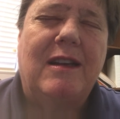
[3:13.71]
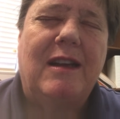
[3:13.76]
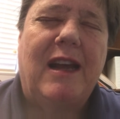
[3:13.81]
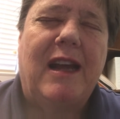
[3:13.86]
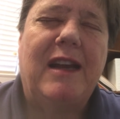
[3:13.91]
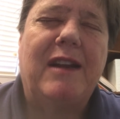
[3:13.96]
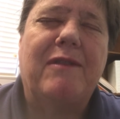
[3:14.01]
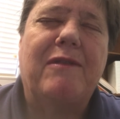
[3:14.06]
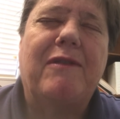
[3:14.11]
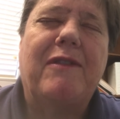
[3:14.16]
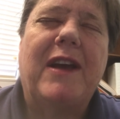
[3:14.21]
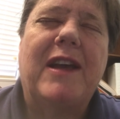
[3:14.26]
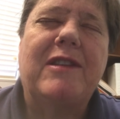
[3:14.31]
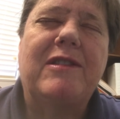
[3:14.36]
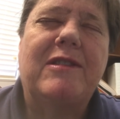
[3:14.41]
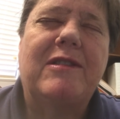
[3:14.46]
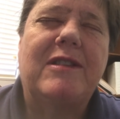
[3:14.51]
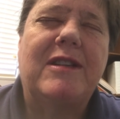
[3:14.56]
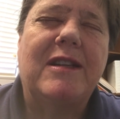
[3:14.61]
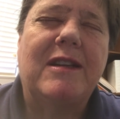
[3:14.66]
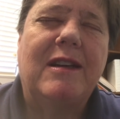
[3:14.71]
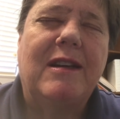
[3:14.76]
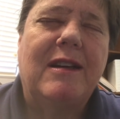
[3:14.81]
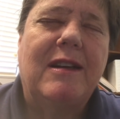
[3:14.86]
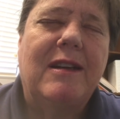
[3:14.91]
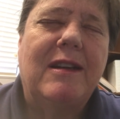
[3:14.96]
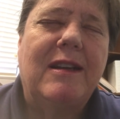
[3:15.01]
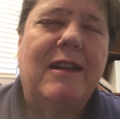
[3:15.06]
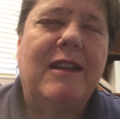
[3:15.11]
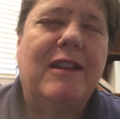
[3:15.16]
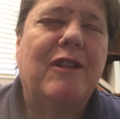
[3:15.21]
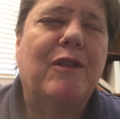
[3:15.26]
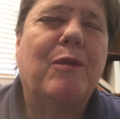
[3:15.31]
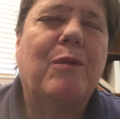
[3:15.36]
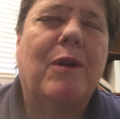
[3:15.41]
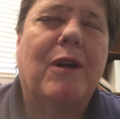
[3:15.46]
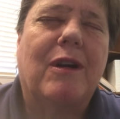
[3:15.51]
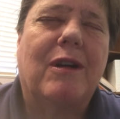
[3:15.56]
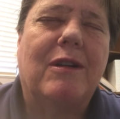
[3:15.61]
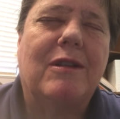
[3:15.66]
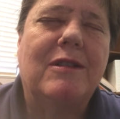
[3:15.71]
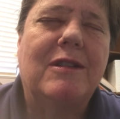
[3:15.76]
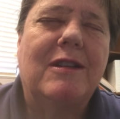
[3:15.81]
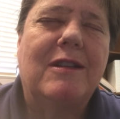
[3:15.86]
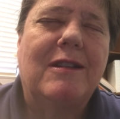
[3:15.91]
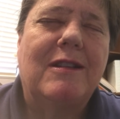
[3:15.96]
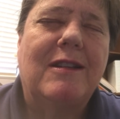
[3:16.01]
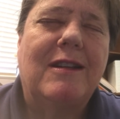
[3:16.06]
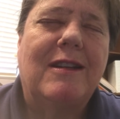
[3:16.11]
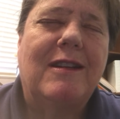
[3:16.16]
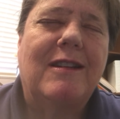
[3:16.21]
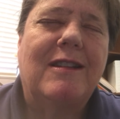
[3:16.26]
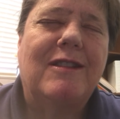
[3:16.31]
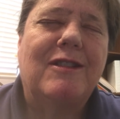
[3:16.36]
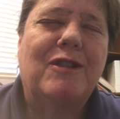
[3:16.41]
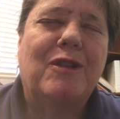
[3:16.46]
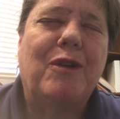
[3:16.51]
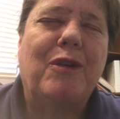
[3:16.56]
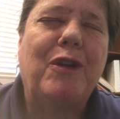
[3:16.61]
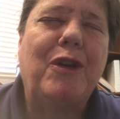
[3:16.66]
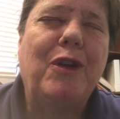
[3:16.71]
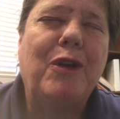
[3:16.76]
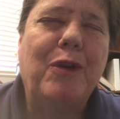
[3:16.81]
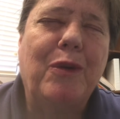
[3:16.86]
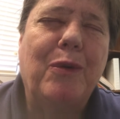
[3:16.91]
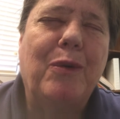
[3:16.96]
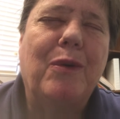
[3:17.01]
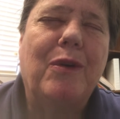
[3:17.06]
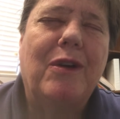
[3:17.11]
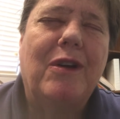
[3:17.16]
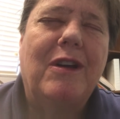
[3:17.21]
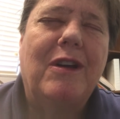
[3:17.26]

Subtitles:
and invest in the world so You